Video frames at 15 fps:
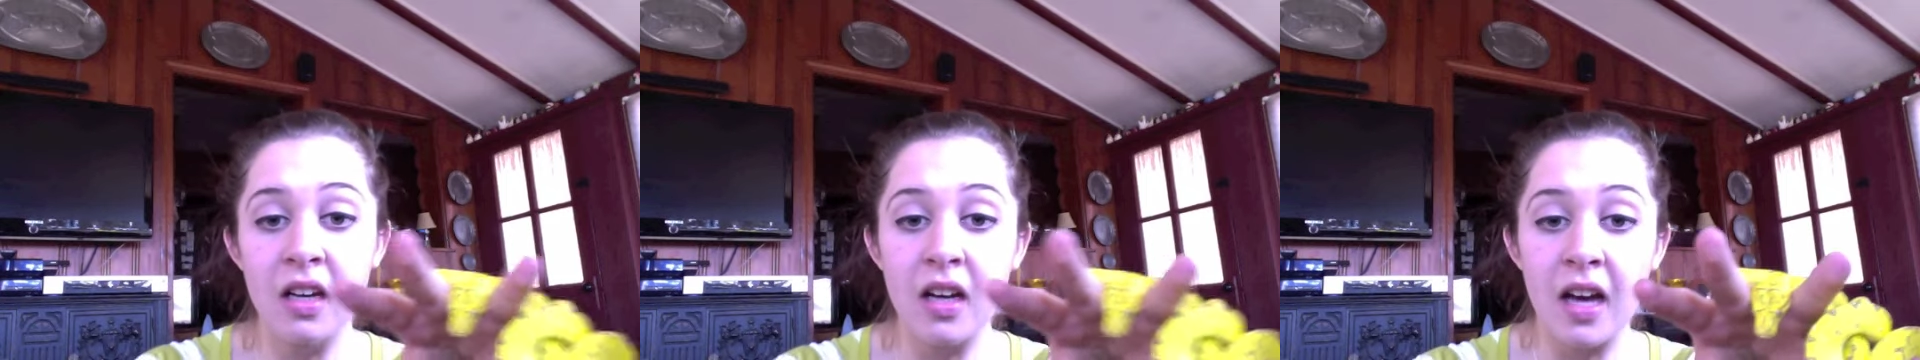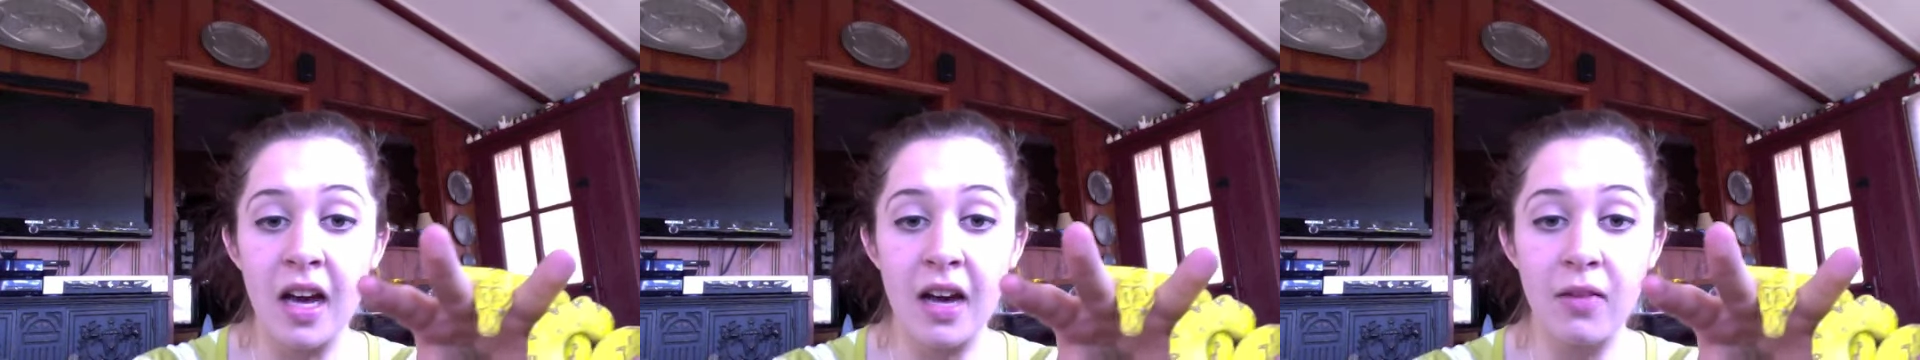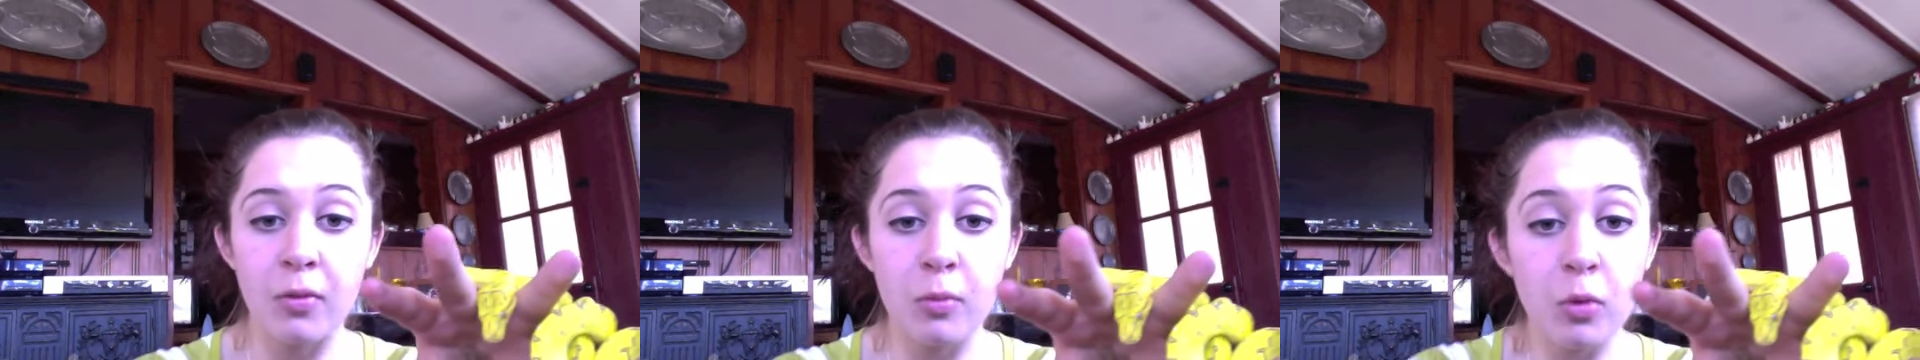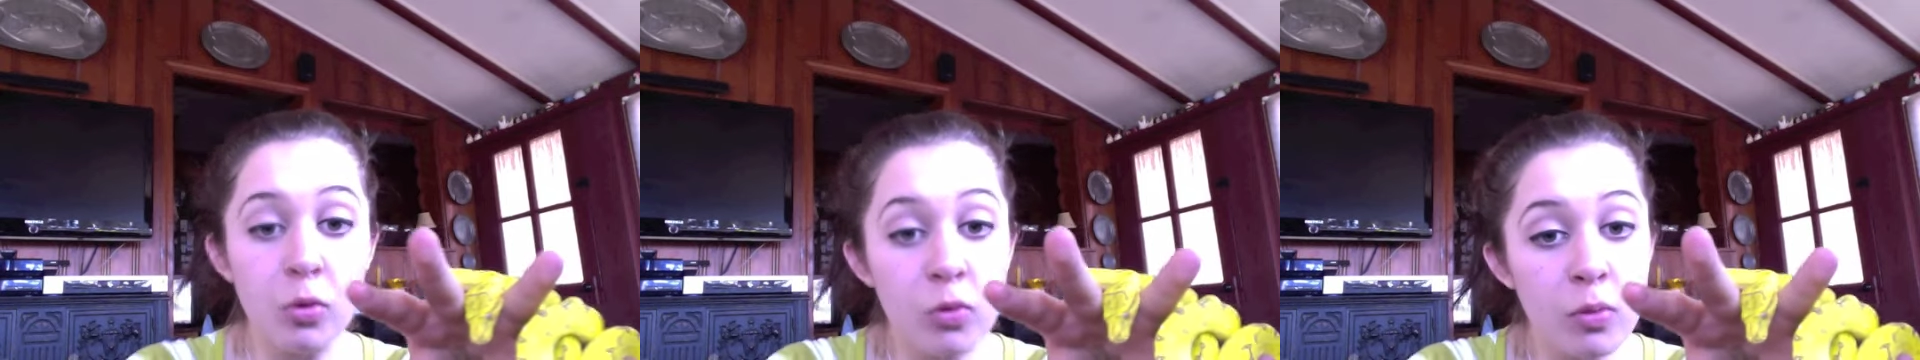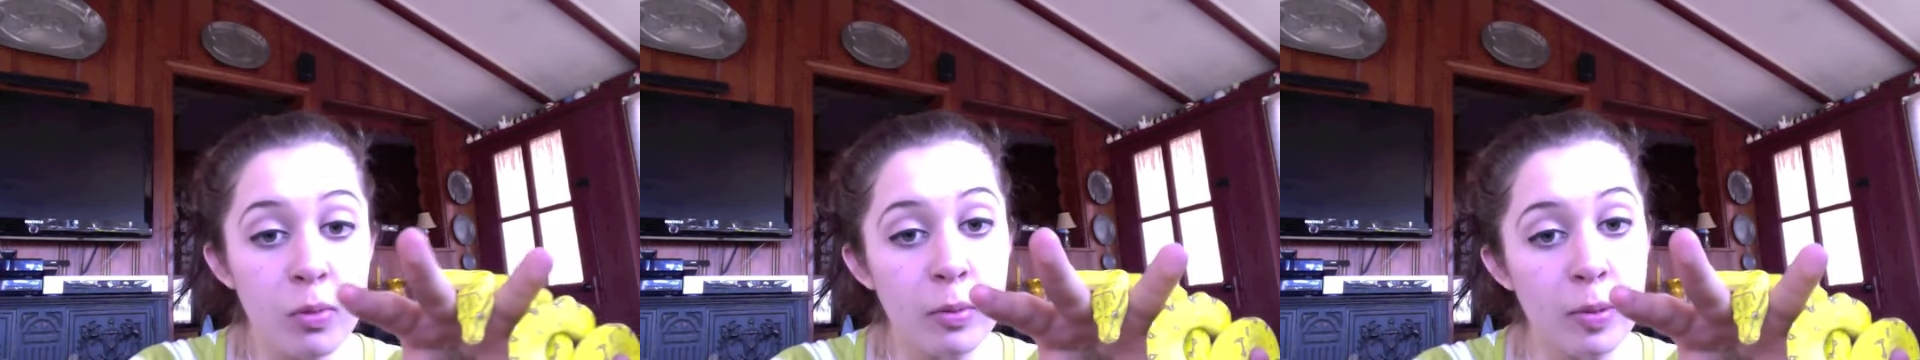have
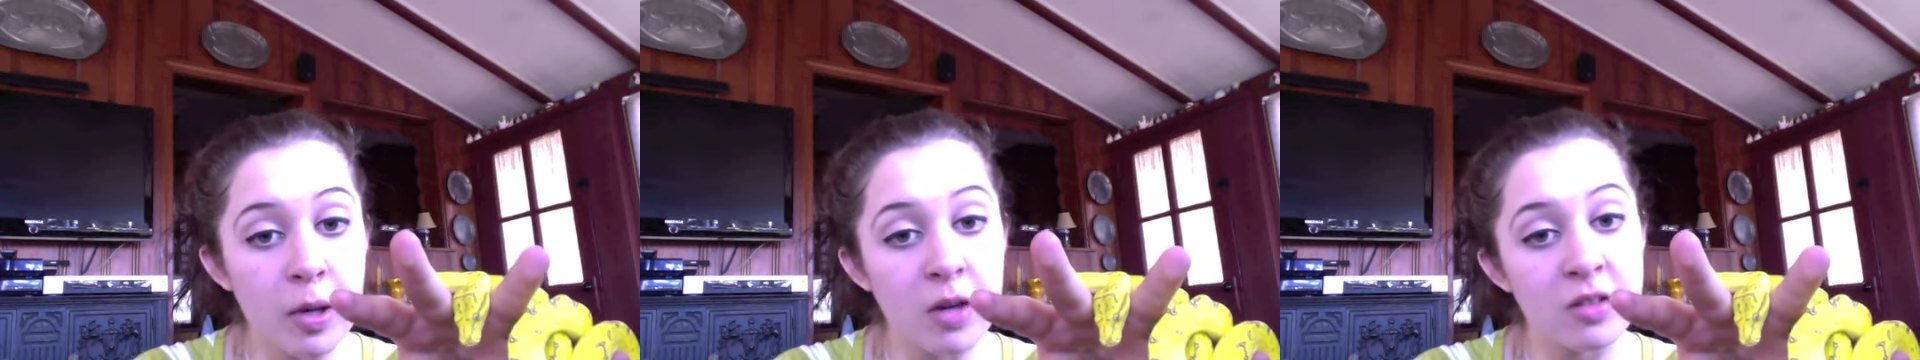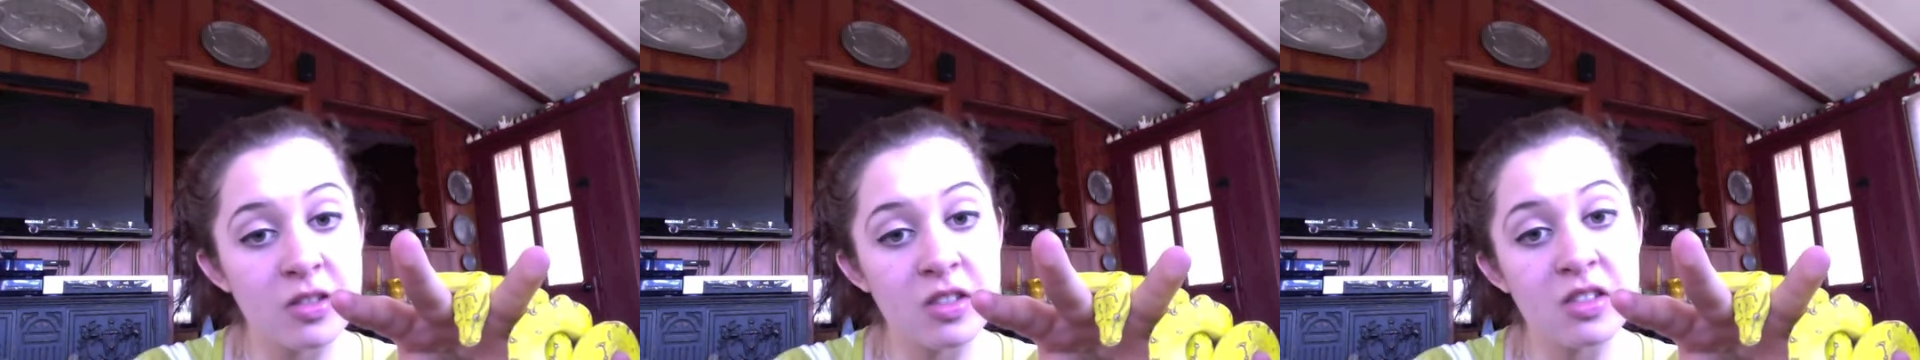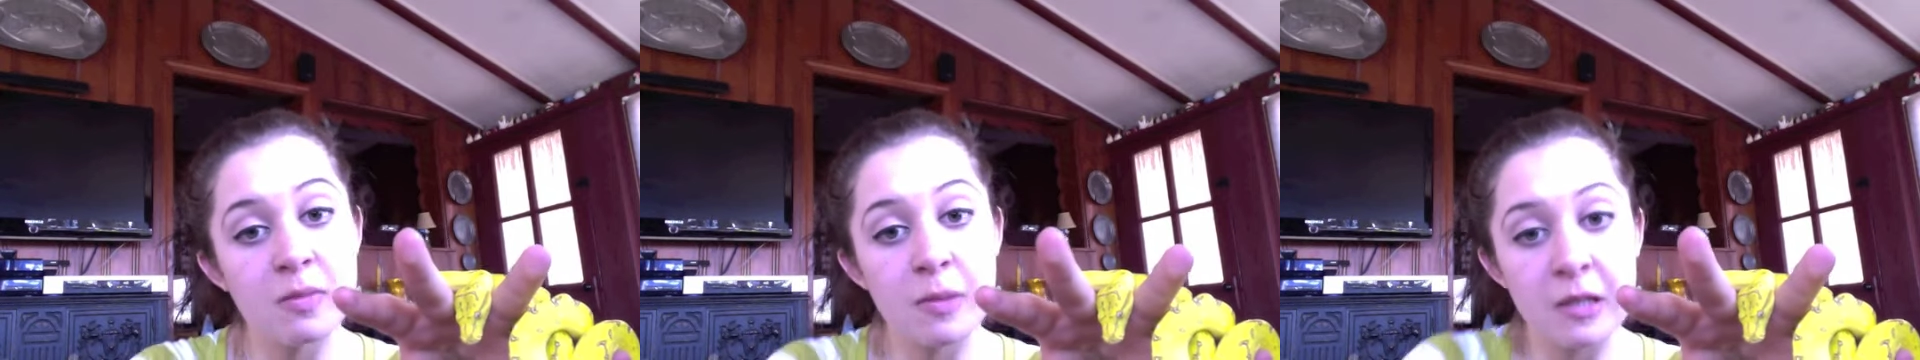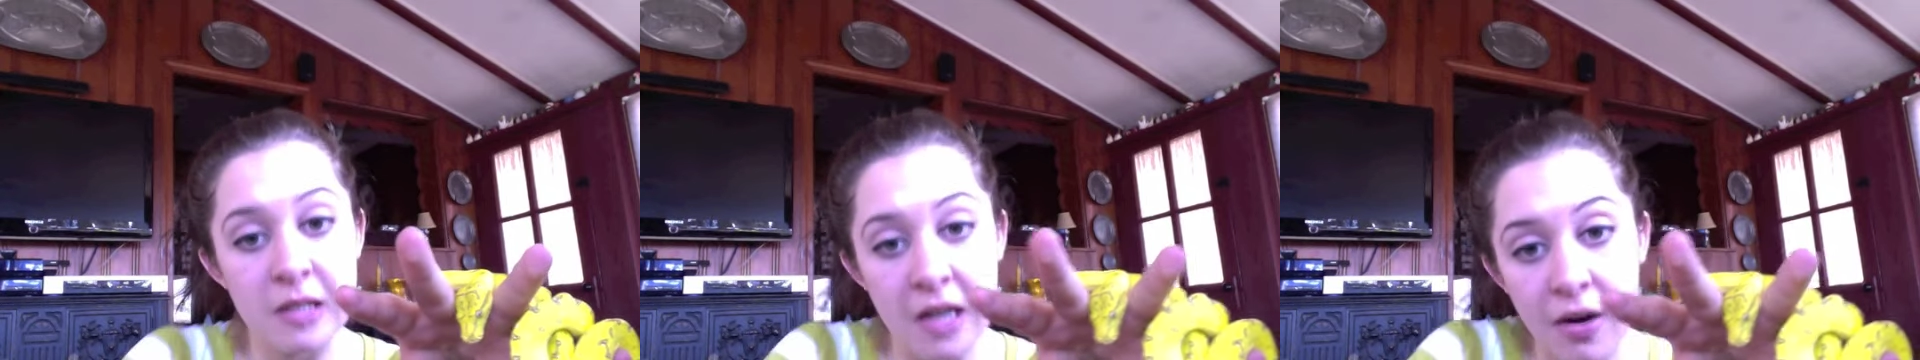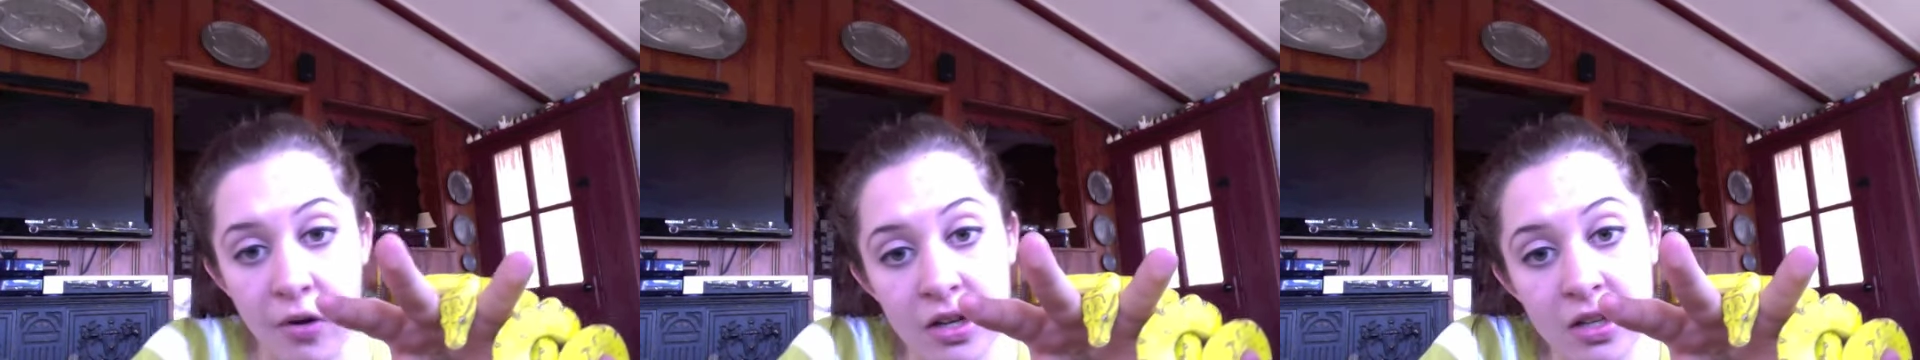removable perches, but
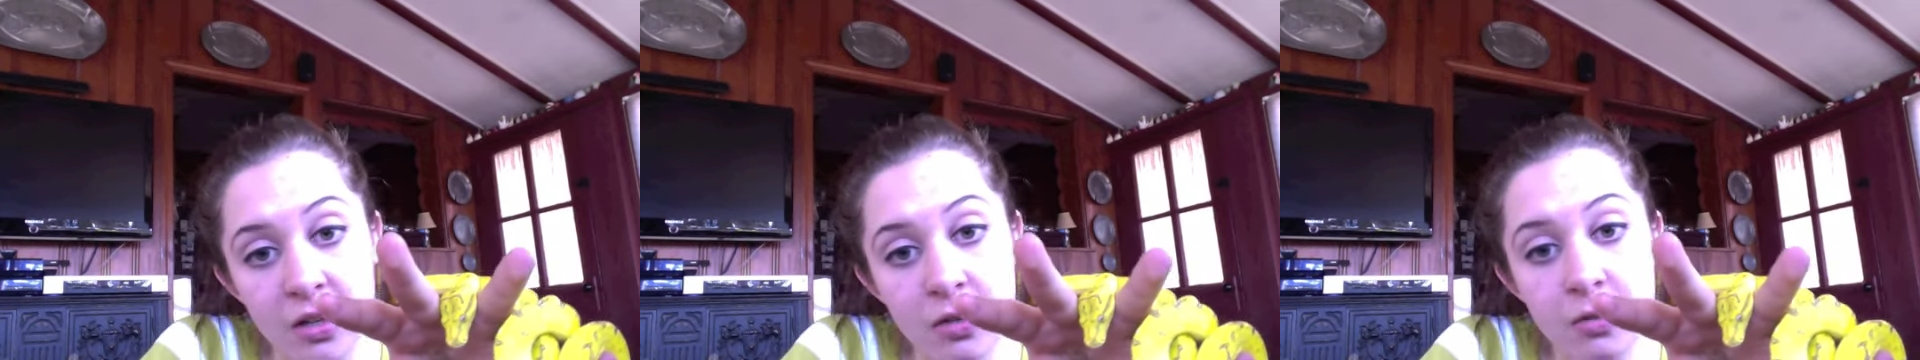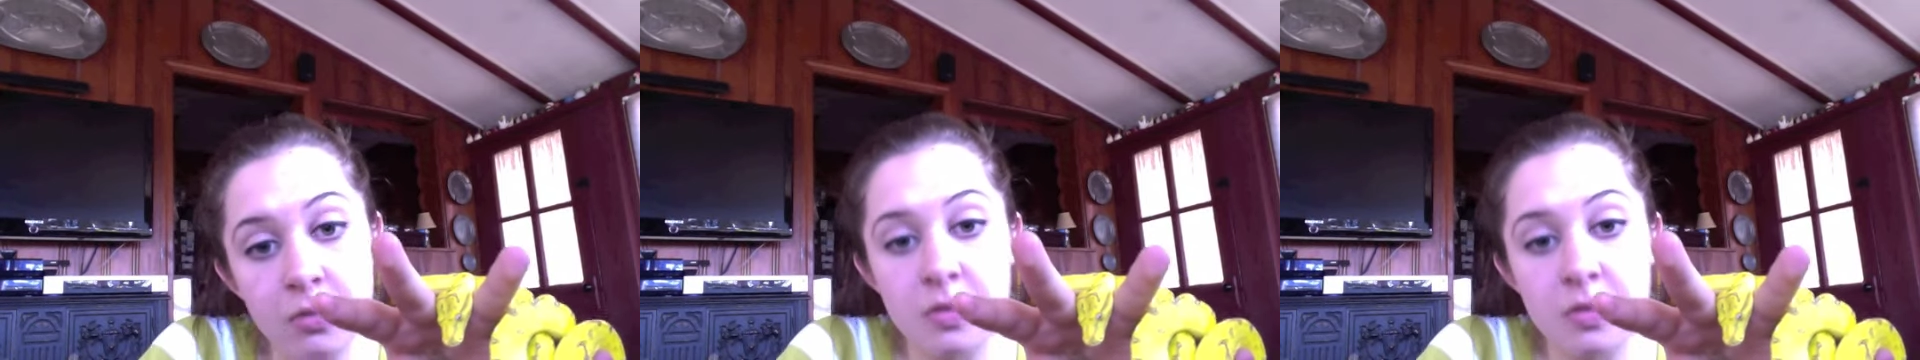now I do.